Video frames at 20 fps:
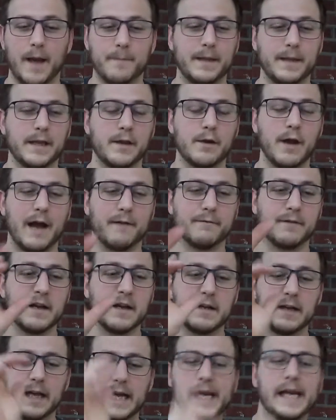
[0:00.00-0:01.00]
I mean, you have
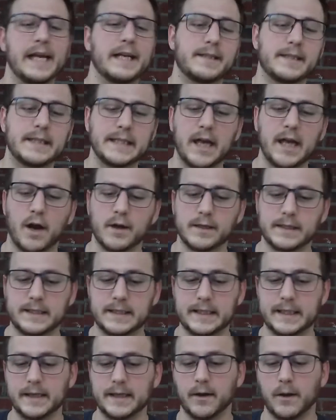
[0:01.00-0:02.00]
HCR
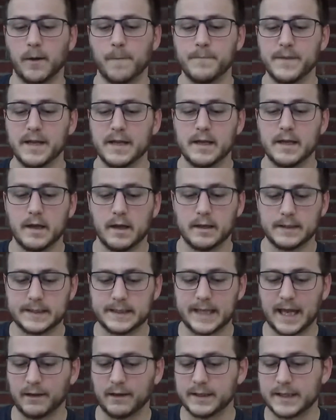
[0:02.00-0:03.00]
steel,
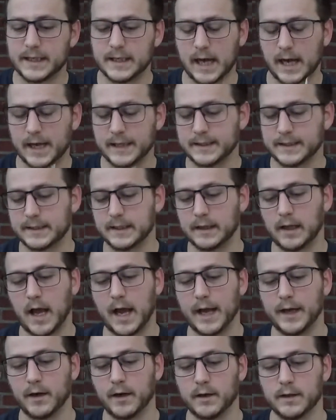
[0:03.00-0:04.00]
skeletonized
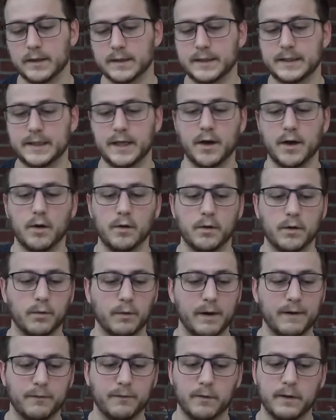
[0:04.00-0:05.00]
liners, you know,
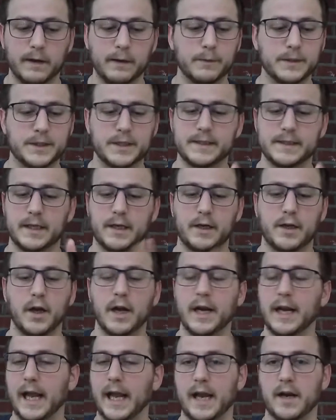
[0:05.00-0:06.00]
Grivery, which is a
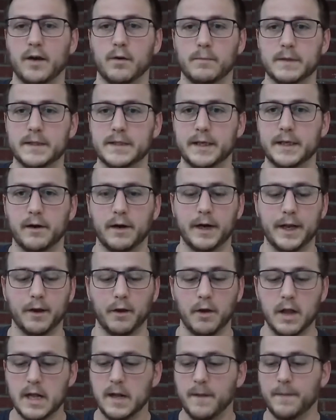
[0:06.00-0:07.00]
good handle
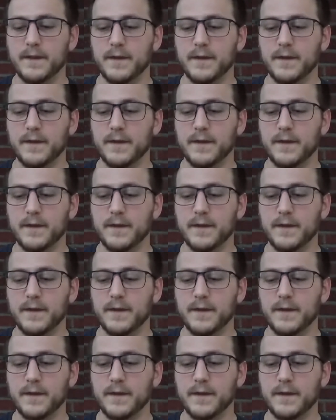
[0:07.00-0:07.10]
material.